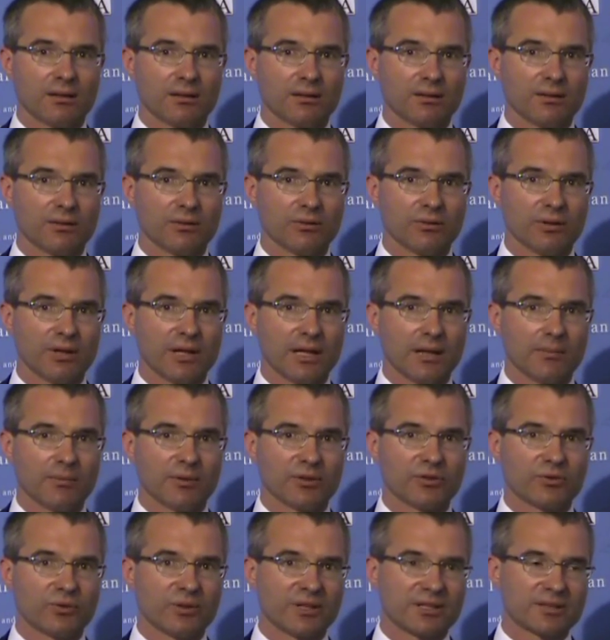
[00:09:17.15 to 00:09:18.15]
you're able
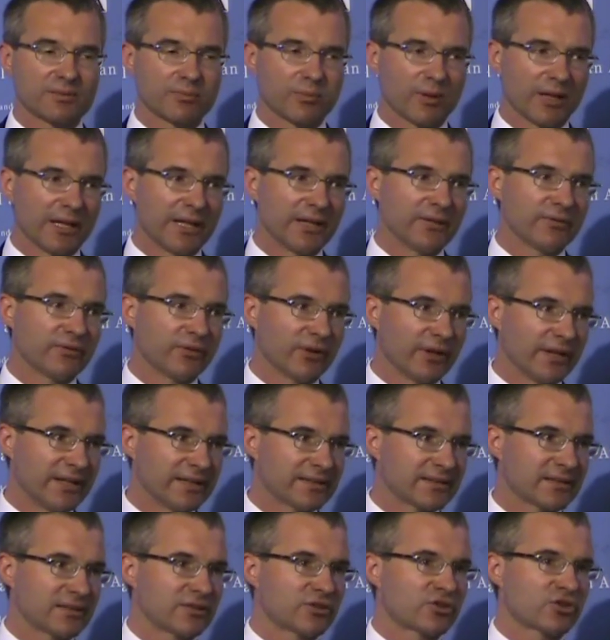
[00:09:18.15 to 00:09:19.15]
to explain, for
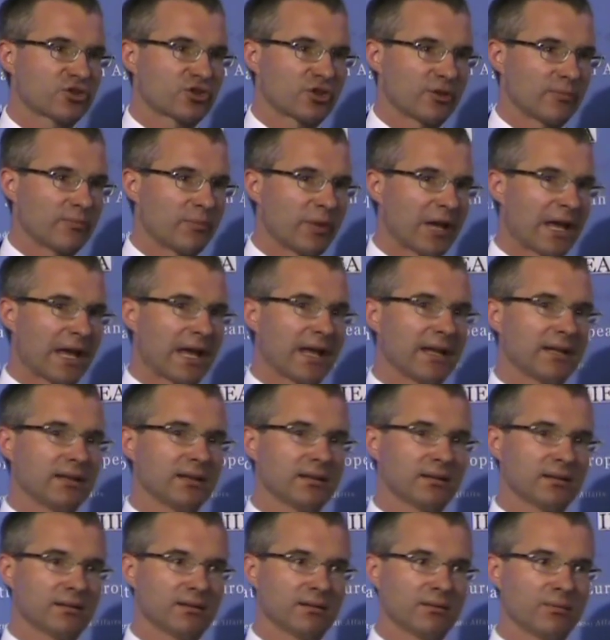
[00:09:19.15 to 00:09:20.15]
instance,
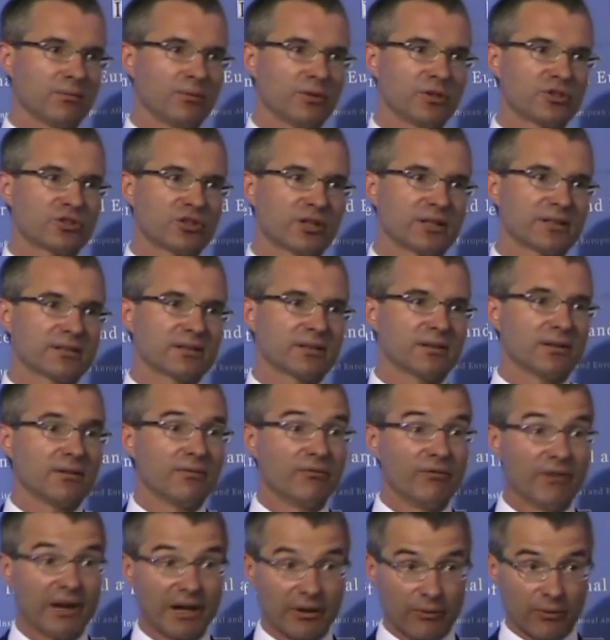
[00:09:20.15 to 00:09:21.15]
Japan, which has
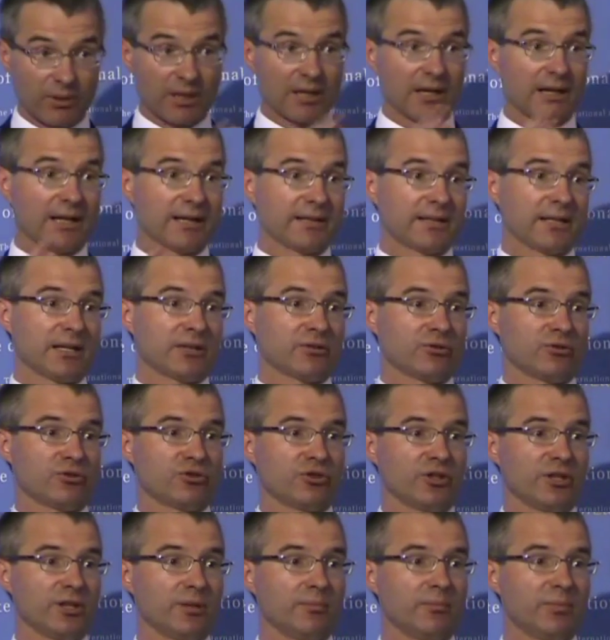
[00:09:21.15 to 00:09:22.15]
very high debt to
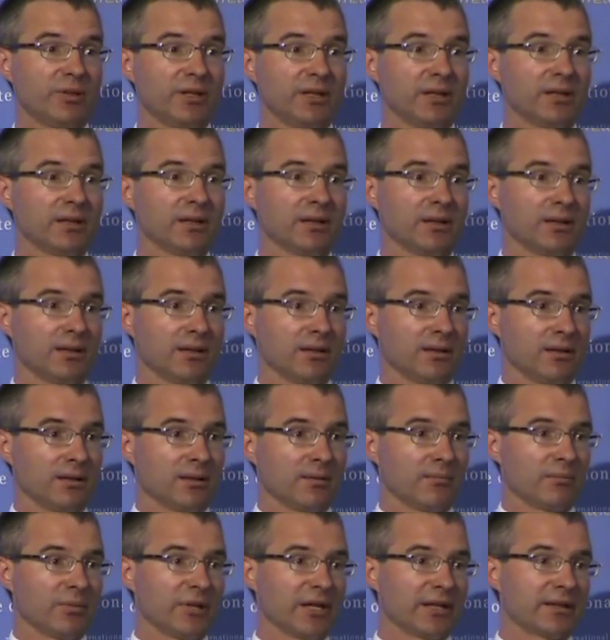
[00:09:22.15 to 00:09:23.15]
G D P,
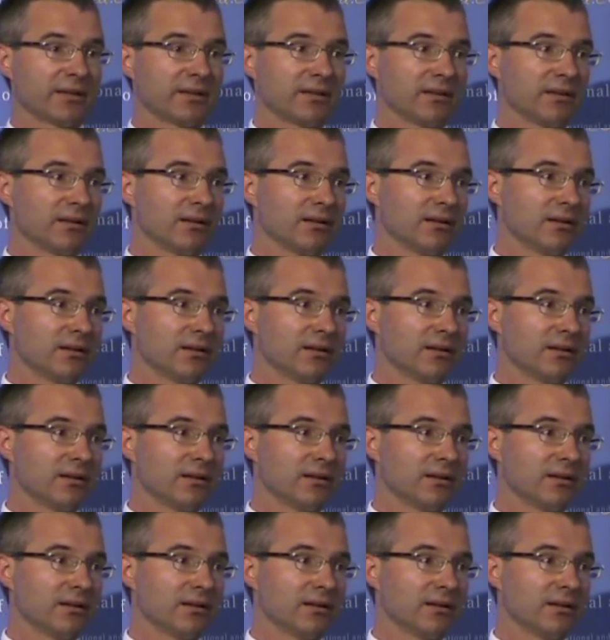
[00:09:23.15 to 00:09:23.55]
but